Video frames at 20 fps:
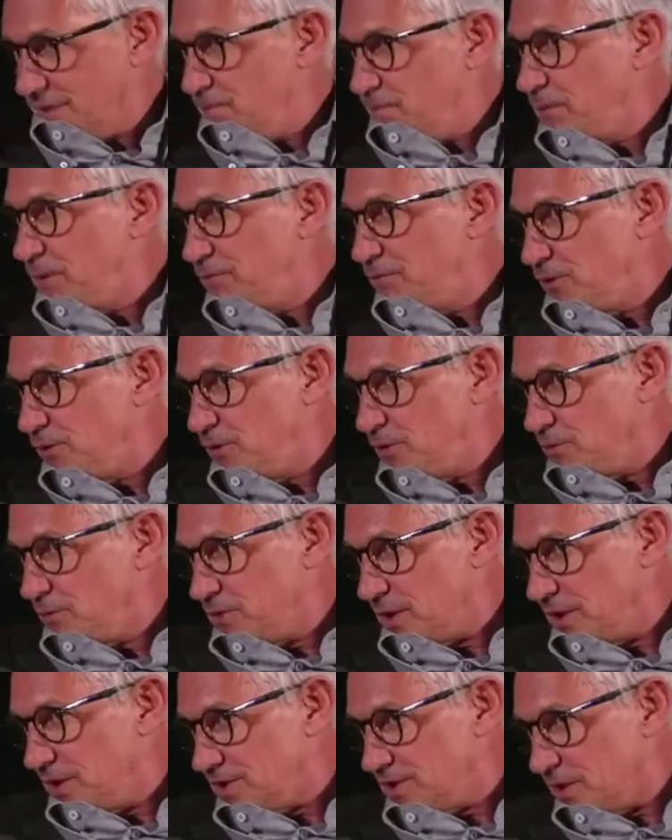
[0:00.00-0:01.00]
Before,
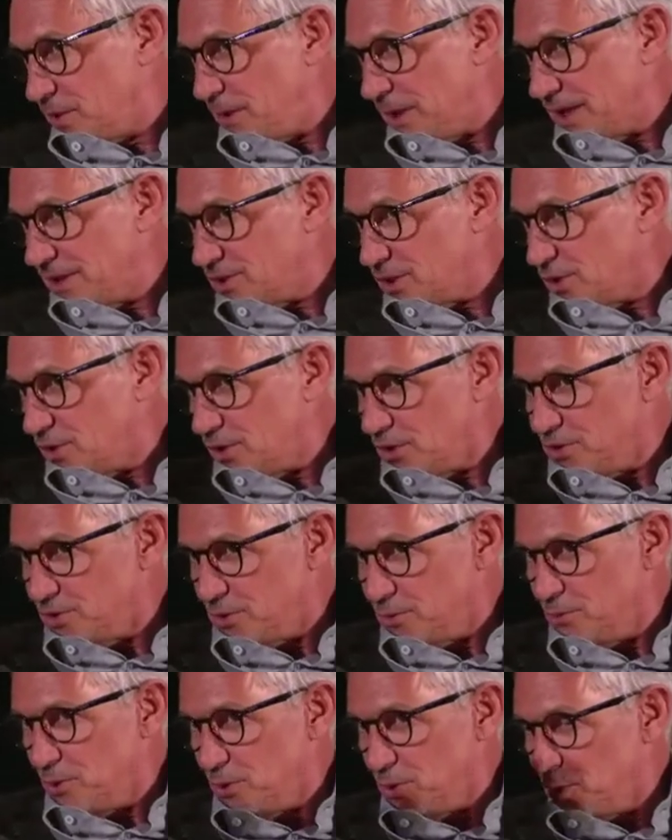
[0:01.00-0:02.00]
as they're about to cross the
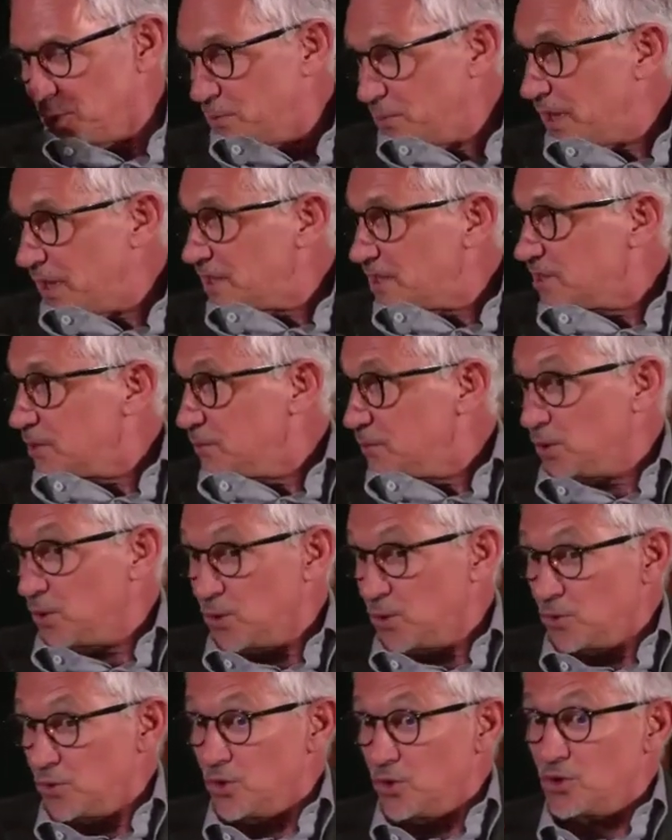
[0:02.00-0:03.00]
ball or pass the
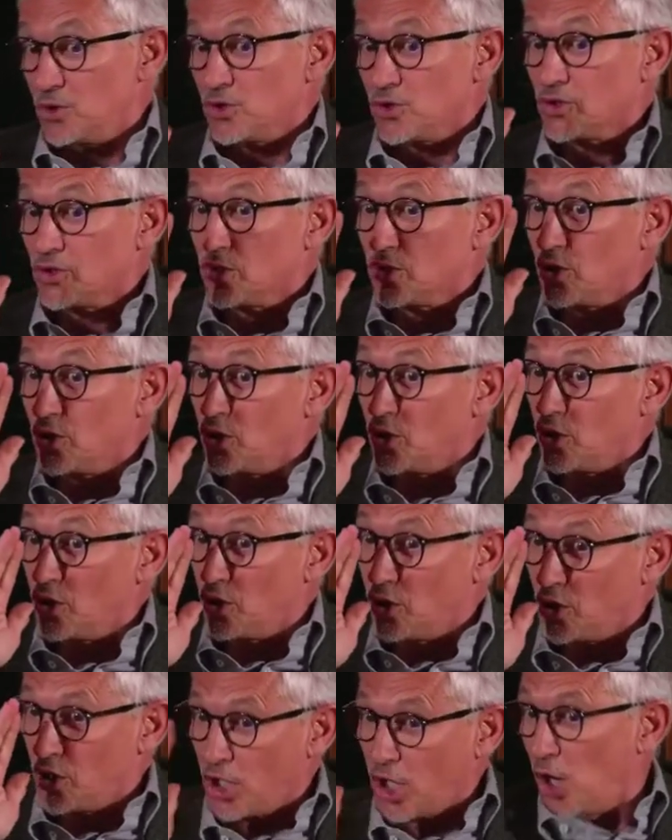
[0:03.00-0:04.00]
ball, you just
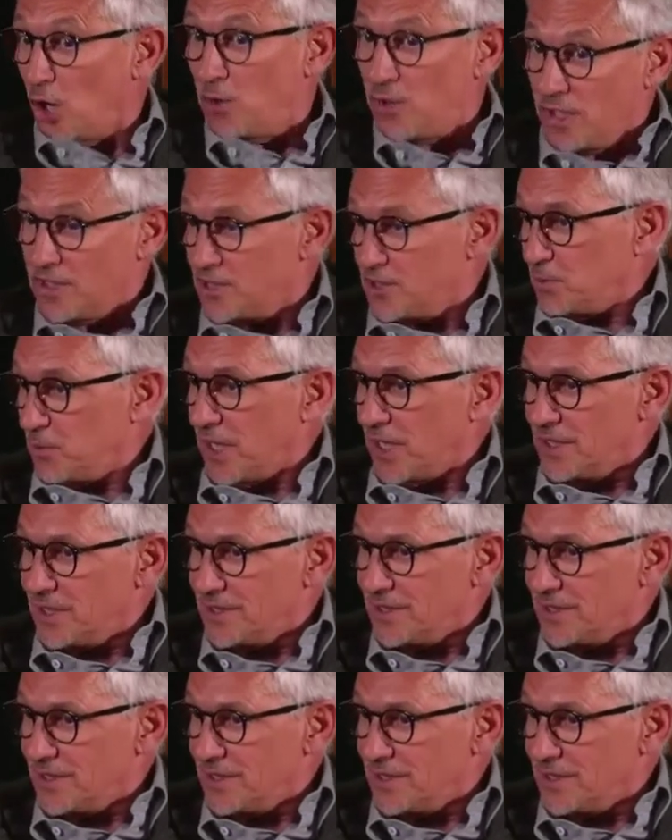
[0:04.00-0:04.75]
go at a space.